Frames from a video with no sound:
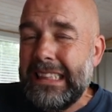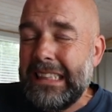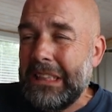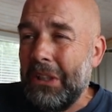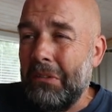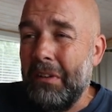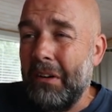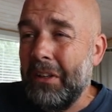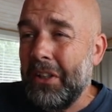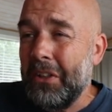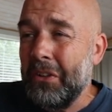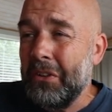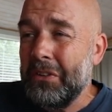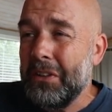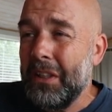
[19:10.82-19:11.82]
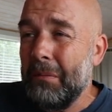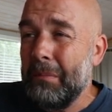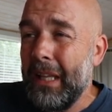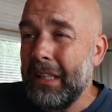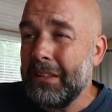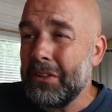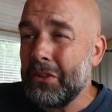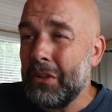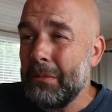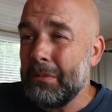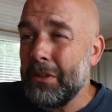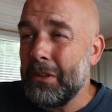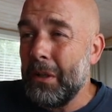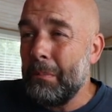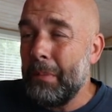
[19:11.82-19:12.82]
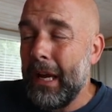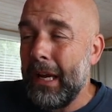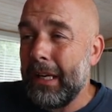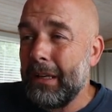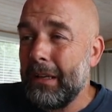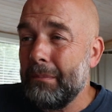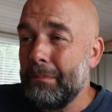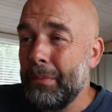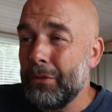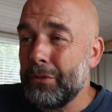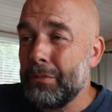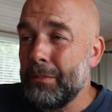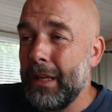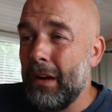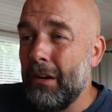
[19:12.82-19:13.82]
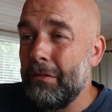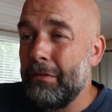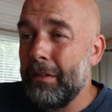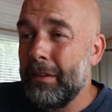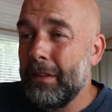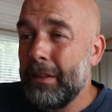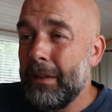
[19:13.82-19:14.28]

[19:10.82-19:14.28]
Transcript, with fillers: It's not very good. I mean, that description at the back puts me off.